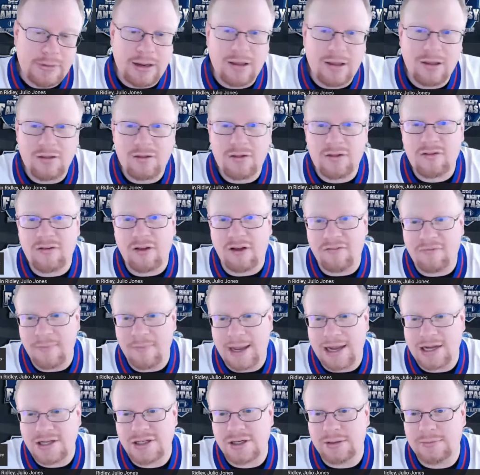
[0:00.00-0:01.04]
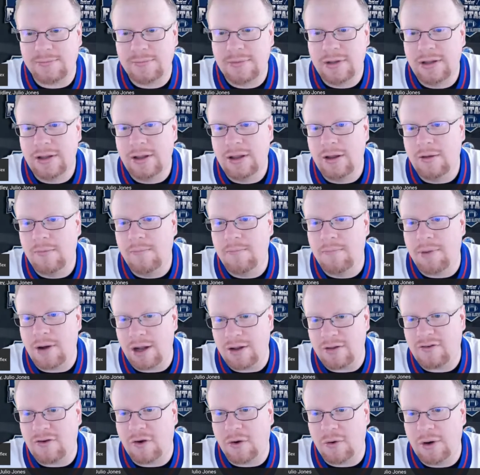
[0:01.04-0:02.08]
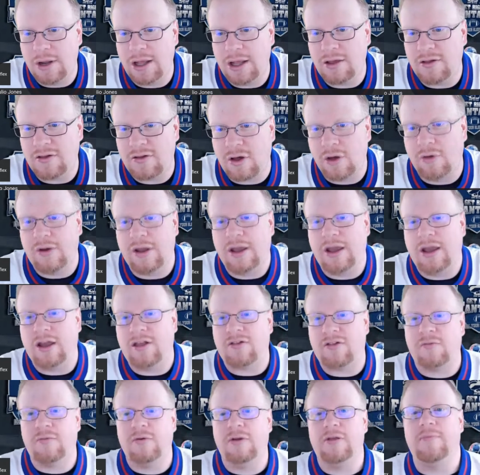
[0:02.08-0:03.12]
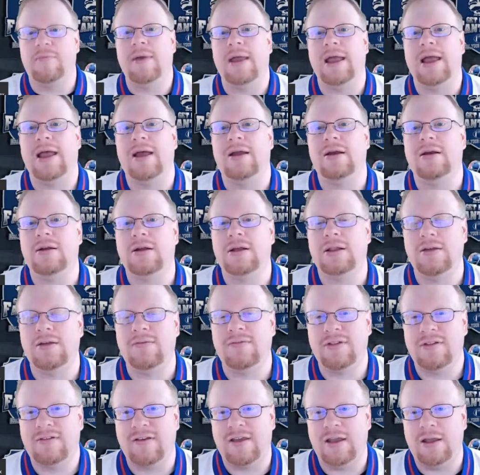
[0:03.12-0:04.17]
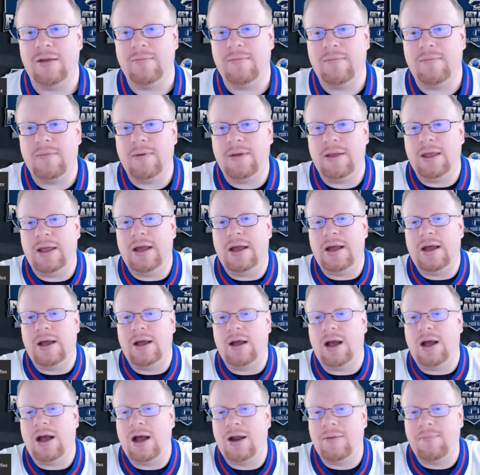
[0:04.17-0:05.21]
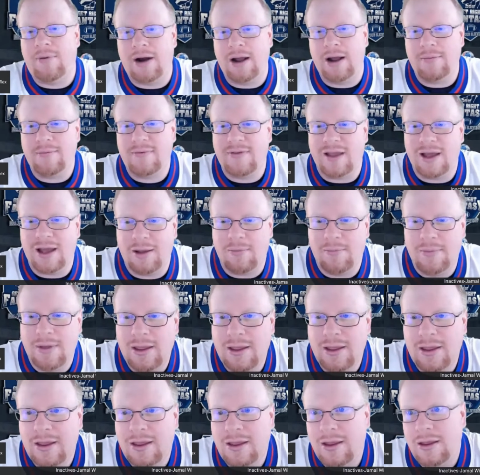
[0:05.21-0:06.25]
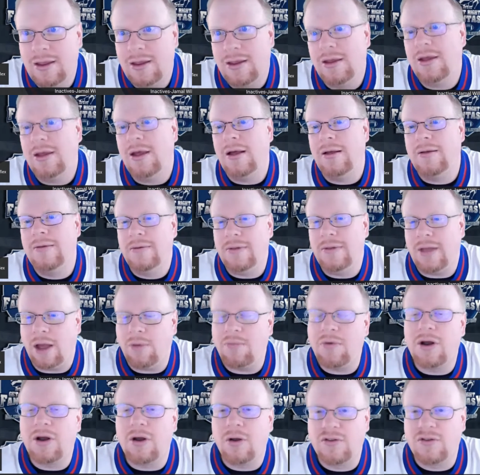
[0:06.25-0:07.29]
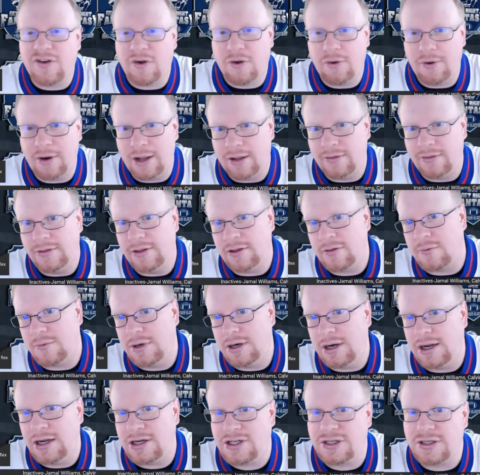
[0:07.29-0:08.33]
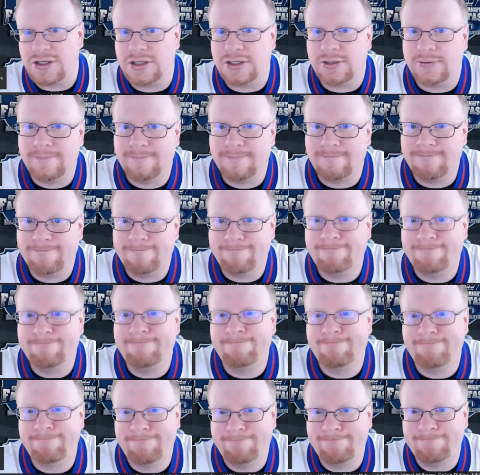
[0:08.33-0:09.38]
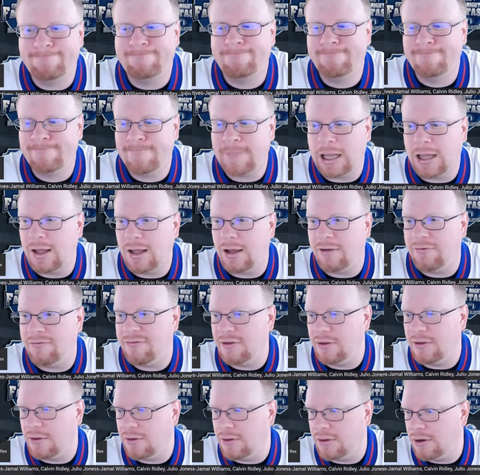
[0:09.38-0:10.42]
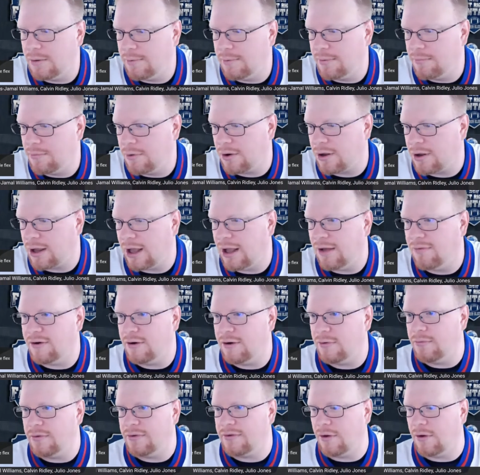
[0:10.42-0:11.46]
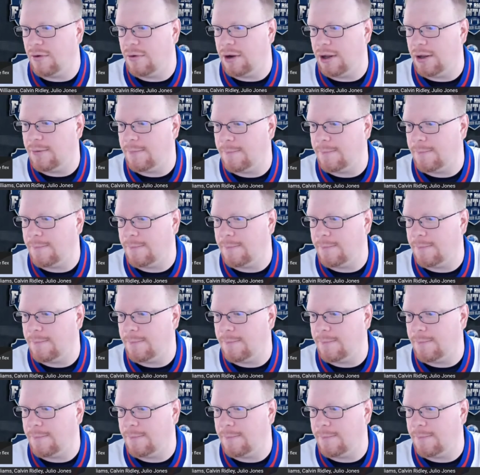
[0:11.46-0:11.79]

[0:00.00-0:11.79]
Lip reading: It's a tough matchup, but Tony is going against a really bad Cleveland team on prime time. I'm going to go Tony on this one, actually. I feel a little bit more confident with Tony.